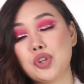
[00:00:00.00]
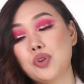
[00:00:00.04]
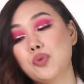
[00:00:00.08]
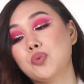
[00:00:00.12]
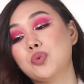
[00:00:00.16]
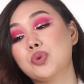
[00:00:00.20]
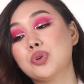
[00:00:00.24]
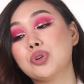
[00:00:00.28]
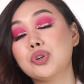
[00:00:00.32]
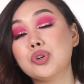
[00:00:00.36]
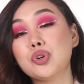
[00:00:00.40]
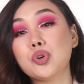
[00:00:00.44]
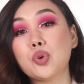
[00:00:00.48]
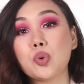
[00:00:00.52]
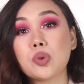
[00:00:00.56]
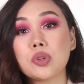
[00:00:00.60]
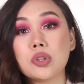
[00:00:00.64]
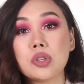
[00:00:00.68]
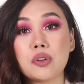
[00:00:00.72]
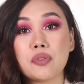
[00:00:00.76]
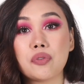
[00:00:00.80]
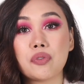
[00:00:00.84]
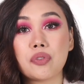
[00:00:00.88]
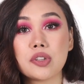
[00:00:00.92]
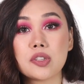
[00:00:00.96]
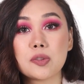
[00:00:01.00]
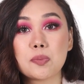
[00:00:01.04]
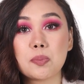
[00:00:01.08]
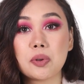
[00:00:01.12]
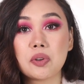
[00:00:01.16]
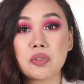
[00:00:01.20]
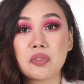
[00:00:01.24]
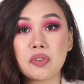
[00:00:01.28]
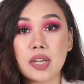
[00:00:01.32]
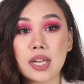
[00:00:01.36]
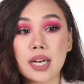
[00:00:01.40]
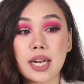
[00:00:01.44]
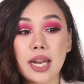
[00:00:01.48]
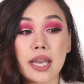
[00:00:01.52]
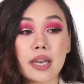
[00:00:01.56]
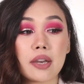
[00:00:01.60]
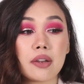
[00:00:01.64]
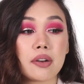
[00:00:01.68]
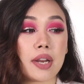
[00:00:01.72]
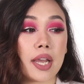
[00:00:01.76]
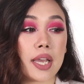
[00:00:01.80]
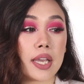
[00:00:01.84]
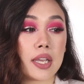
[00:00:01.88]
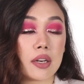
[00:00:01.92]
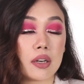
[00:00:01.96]
You wouldn't know the difference between like
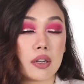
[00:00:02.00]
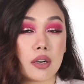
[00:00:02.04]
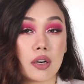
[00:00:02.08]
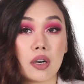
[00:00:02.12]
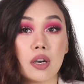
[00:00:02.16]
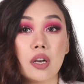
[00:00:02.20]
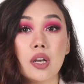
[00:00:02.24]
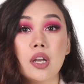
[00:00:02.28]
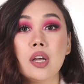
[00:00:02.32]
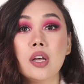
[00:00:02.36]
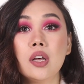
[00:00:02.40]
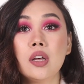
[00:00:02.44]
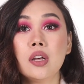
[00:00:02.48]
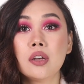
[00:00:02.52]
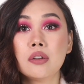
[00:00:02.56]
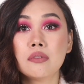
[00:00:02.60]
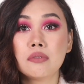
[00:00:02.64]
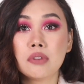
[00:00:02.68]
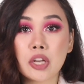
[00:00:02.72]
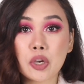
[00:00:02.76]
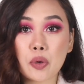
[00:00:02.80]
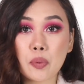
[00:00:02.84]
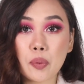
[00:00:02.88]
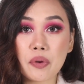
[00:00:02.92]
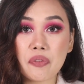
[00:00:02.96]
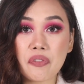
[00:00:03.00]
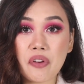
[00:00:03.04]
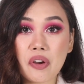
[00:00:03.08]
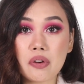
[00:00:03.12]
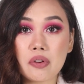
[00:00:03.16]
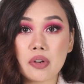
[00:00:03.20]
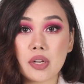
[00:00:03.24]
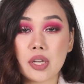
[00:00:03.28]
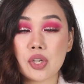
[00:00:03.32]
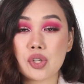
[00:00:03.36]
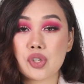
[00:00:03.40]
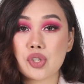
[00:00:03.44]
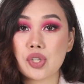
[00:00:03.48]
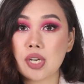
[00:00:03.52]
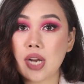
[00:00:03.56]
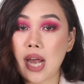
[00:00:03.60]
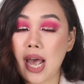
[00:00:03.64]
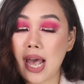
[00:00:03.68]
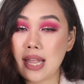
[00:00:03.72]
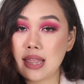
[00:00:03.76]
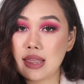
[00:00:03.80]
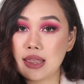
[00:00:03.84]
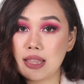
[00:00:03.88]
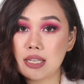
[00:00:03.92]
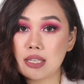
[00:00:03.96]
a regular liquid foundation
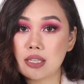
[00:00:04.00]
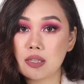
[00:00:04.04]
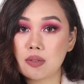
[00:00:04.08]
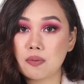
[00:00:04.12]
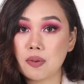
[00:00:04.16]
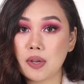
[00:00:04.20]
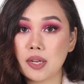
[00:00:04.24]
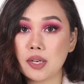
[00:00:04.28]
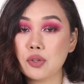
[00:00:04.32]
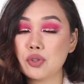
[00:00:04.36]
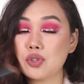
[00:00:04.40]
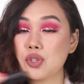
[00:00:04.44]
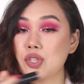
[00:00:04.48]
and this one.